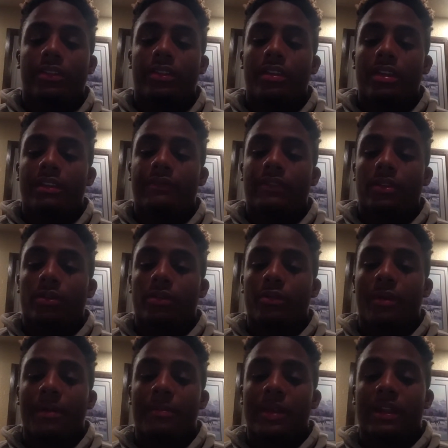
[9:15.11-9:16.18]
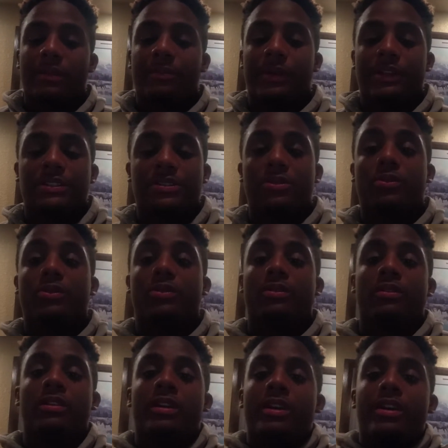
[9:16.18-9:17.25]
even though you might be at a big school,
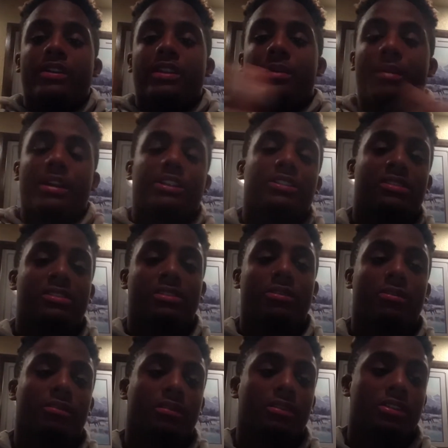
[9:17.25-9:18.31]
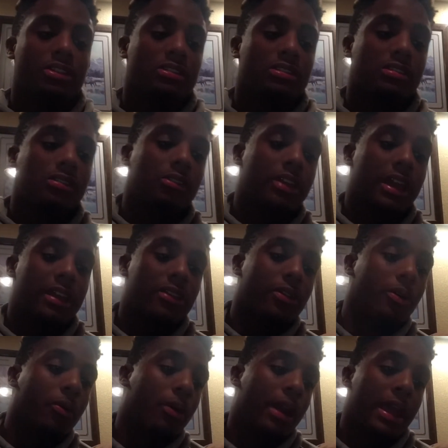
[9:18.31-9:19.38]
they might just look at
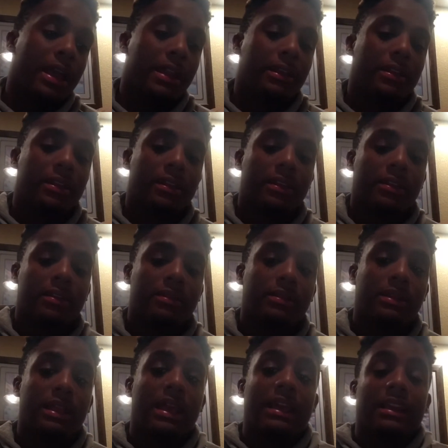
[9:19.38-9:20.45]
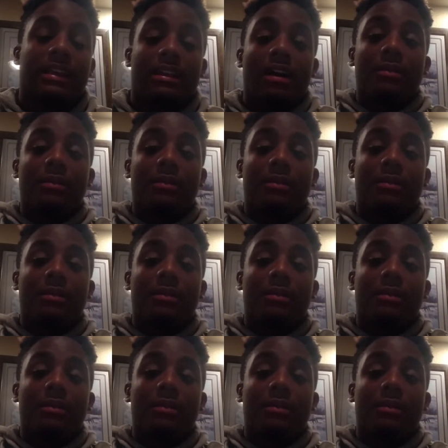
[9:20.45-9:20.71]
you, and it